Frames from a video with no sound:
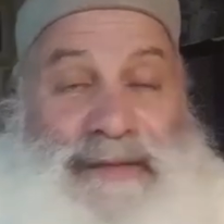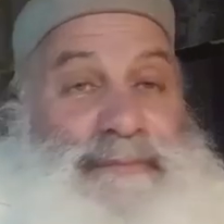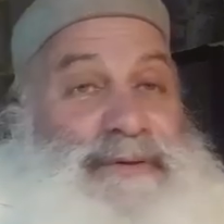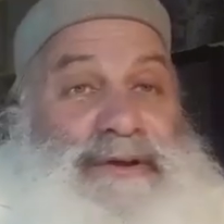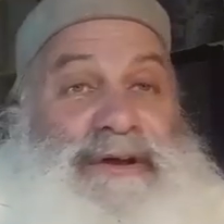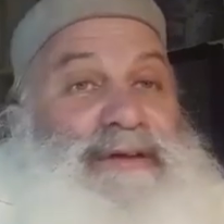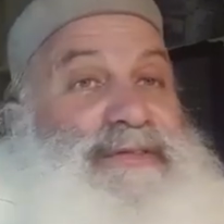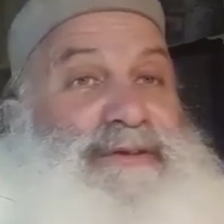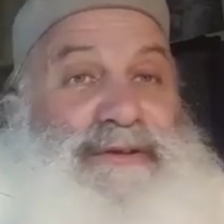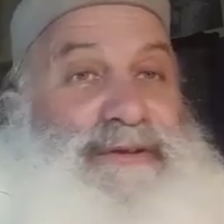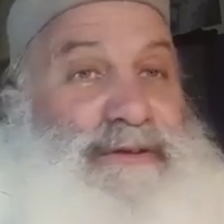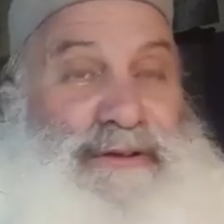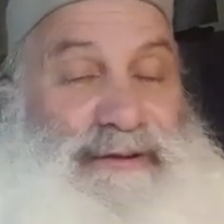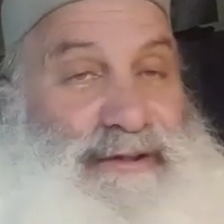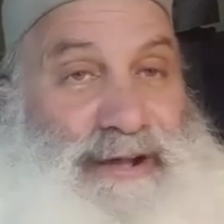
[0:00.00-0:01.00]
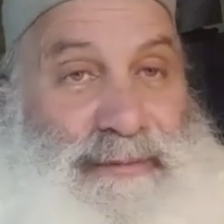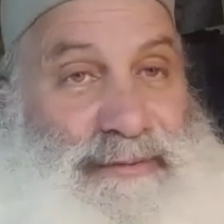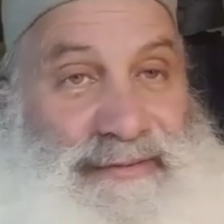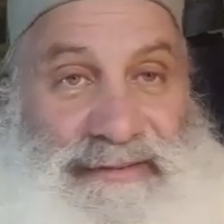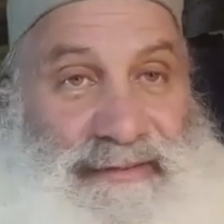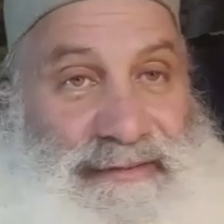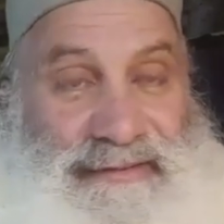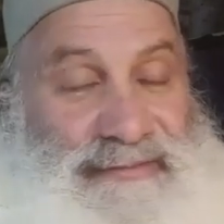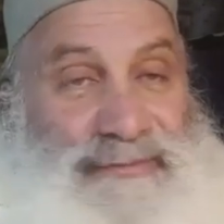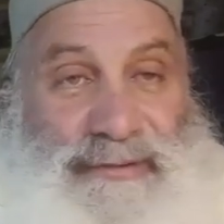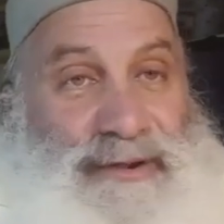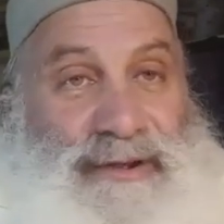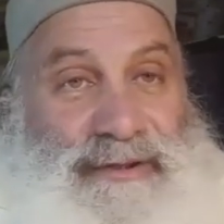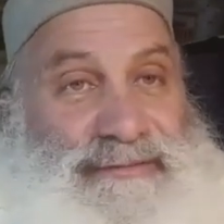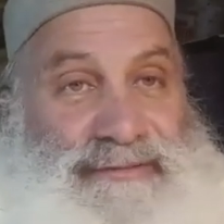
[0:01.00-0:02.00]
but all the earlier Kabbalists
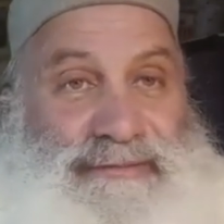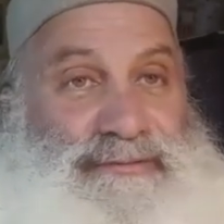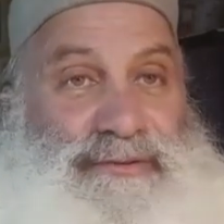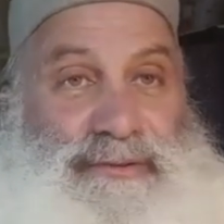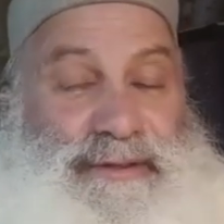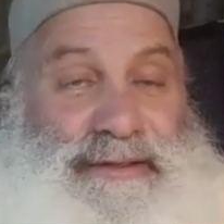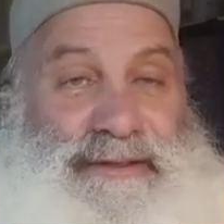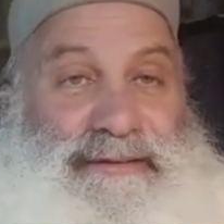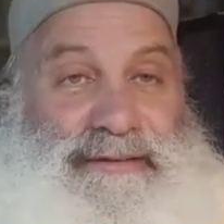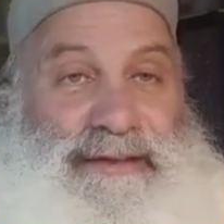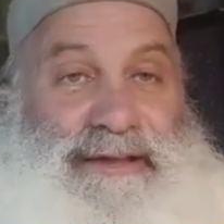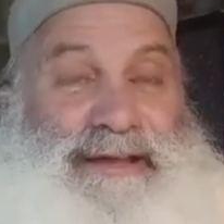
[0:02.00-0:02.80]
were also doing it,